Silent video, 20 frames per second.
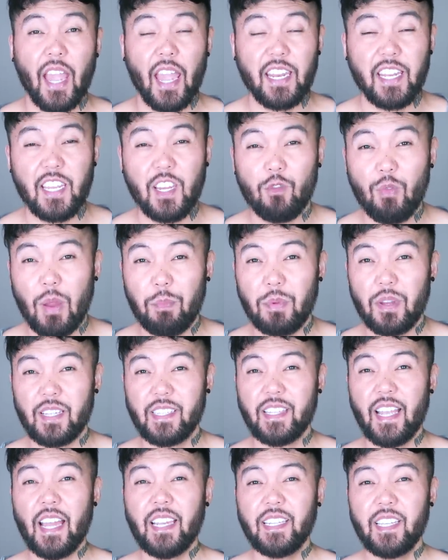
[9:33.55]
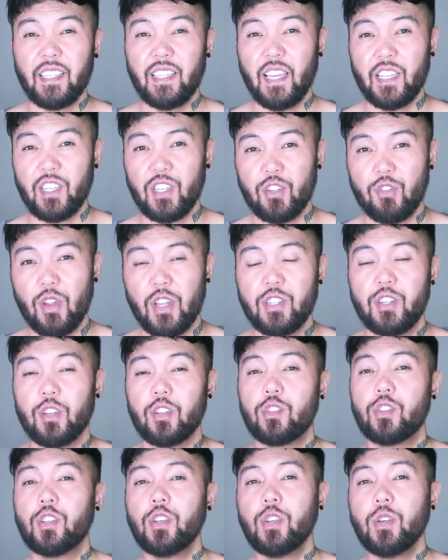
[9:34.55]
And he represented that
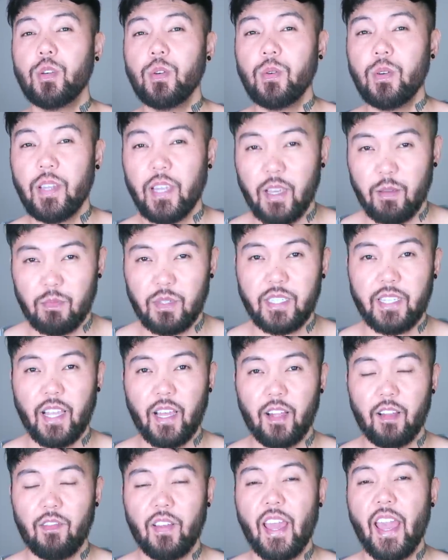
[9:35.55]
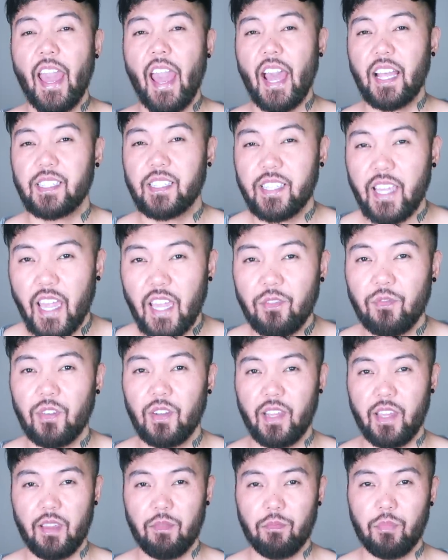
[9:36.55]
stranger to himself as
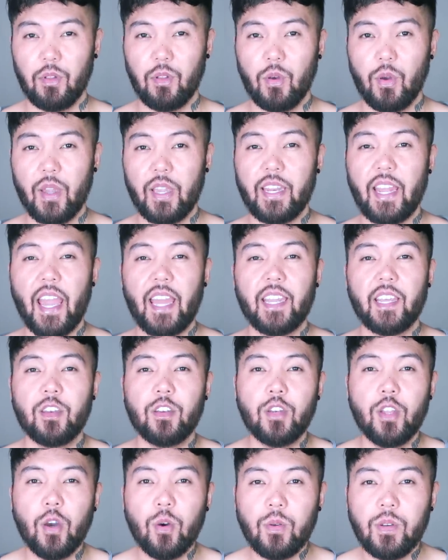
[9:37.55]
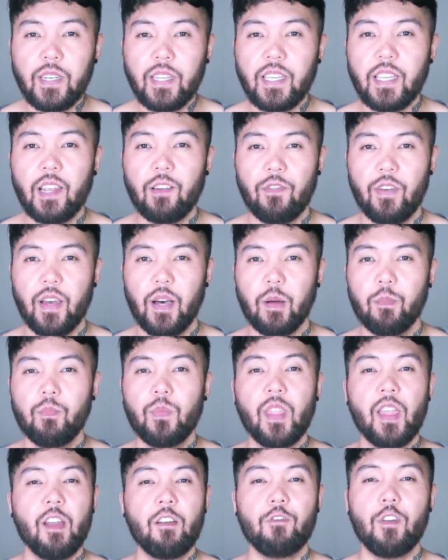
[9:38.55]
gainfully employed and in no need of
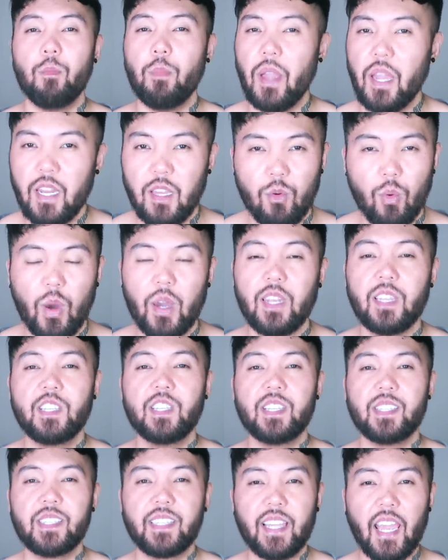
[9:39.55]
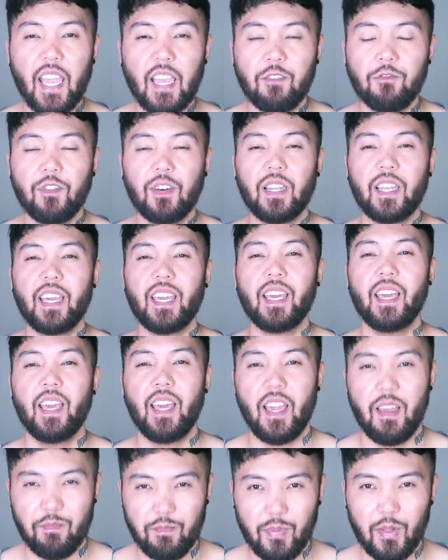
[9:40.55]
help from anyone, just gainfully
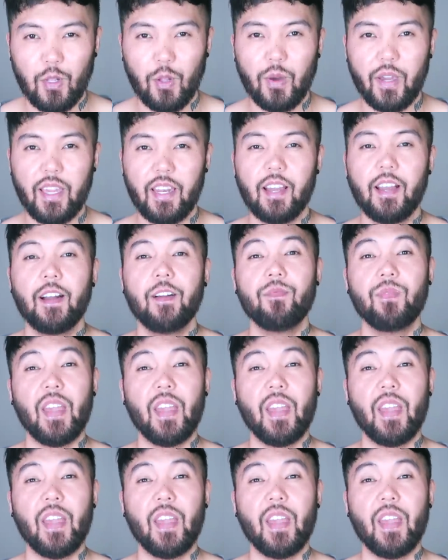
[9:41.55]
employed.